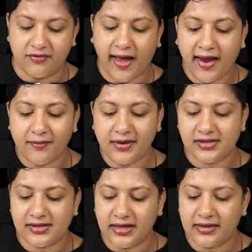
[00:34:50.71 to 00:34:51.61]
Why am I
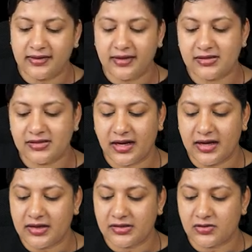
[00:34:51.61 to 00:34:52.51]
saying this
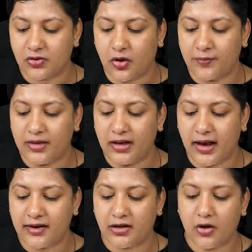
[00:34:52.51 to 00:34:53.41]
side is normal
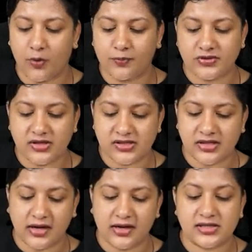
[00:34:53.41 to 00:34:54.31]
and the opposite
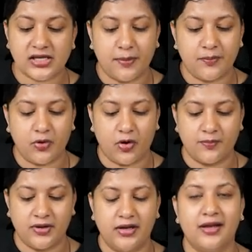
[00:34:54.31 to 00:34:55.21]
side is
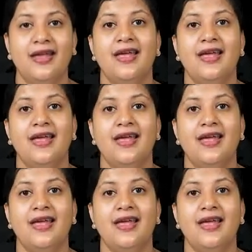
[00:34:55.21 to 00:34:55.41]
abnormal?